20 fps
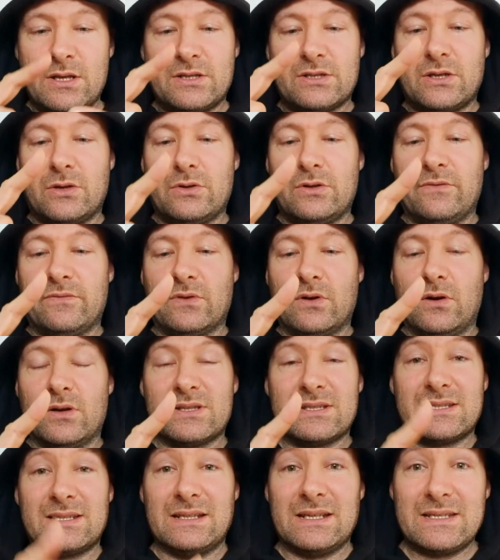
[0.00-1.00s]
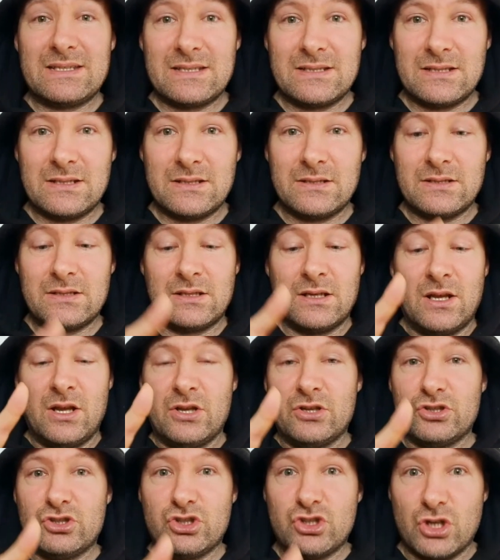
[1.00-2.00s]
So you've got solicitors,
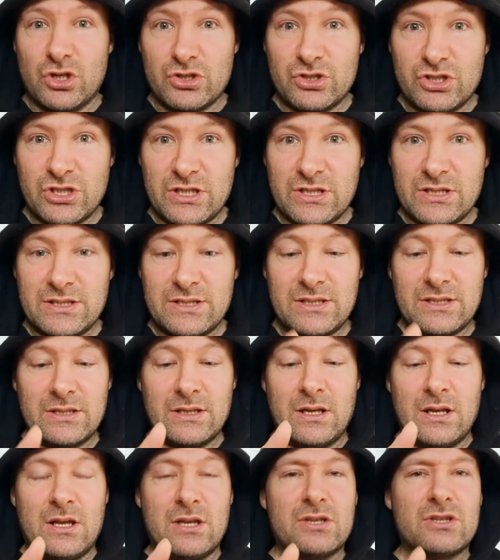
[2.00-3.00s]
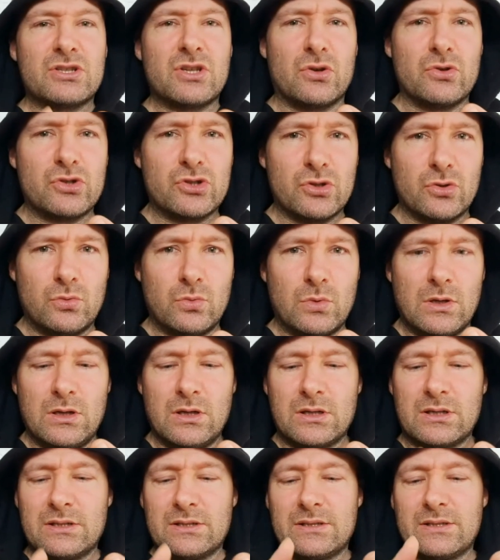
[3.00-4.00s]
judges, social
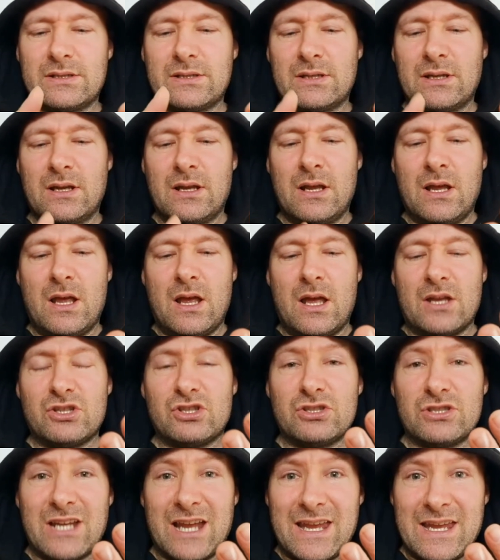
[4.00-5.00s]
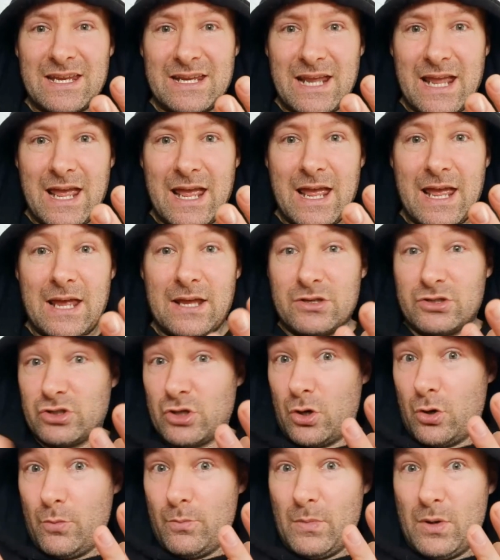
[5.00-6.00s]
workers, daycare,
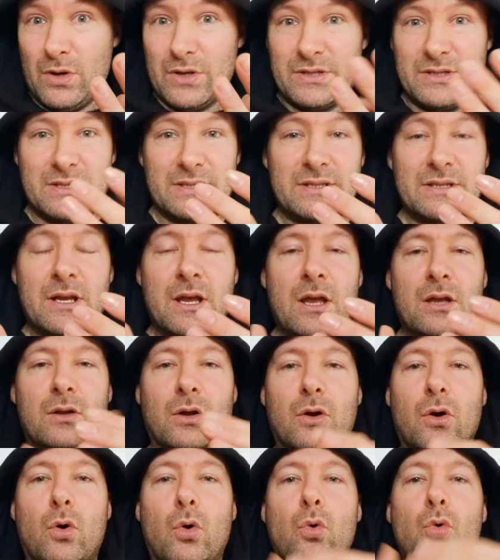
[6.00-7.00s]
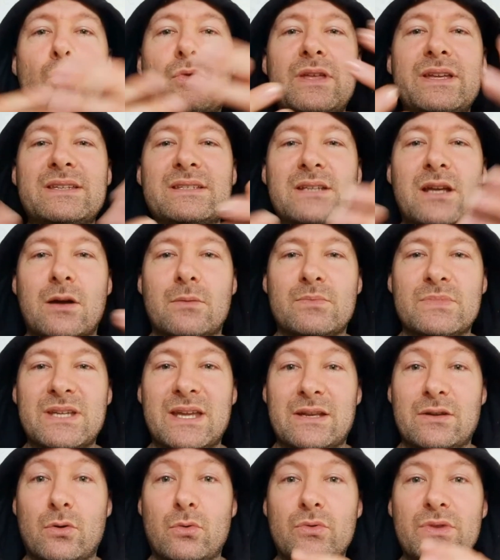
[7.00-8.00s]
childminders, like all this comes
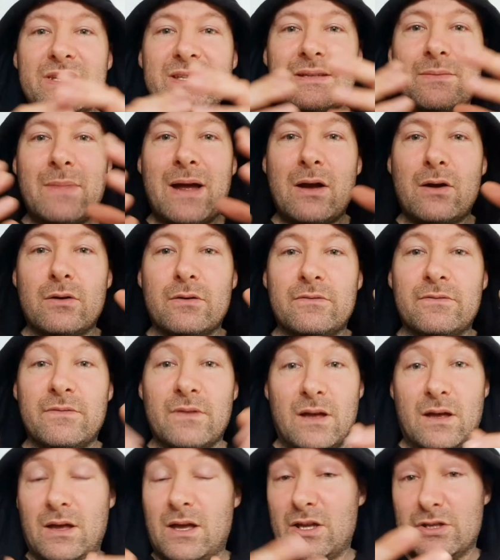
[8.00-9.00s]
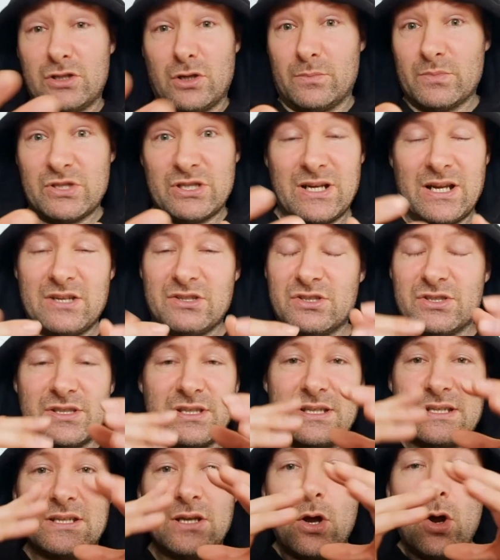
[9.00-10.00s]
in, all this amount of adoption
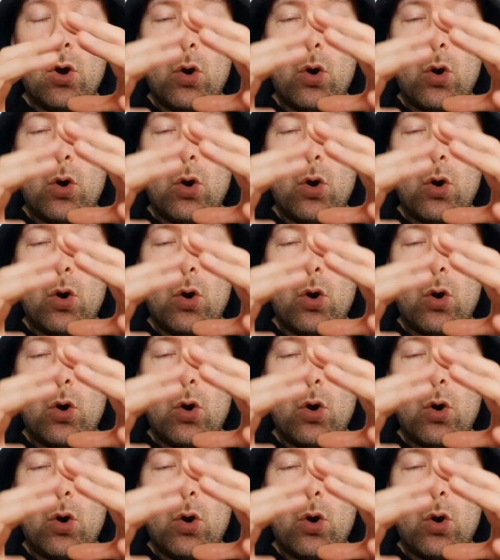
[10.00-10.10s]
agencies,